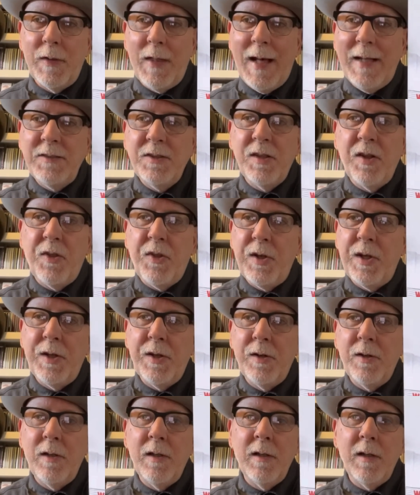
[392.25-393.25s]
That's the
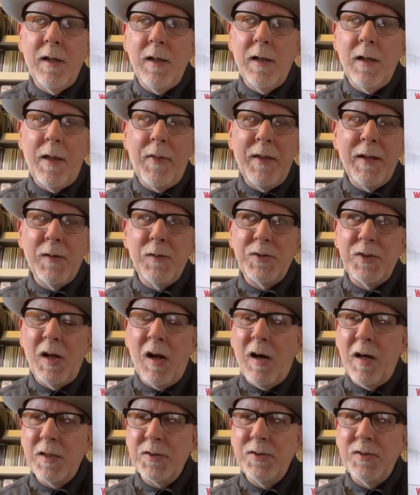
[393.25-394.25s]
theater, I think it was in
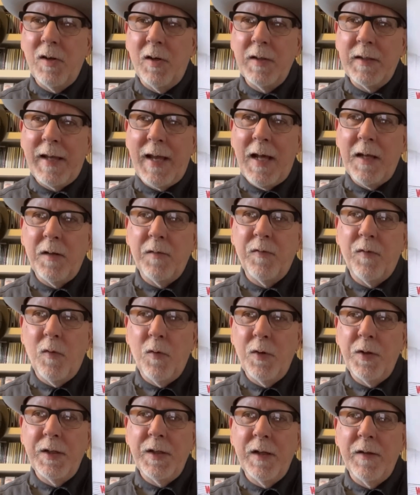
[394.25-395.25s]
Oxnard,
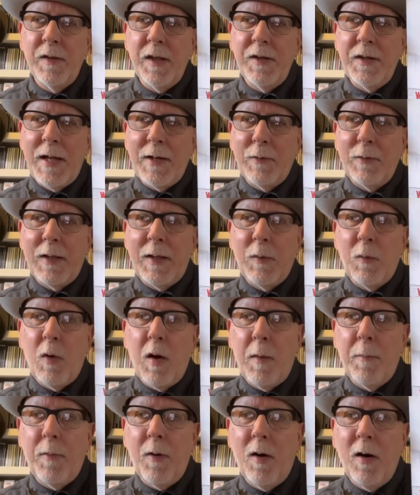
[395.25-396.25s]
California, that Daniel
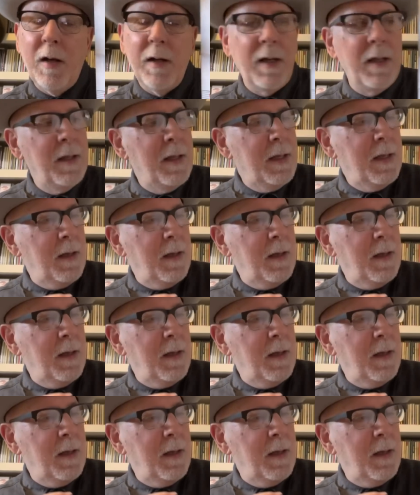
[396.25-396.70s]
Lanois bought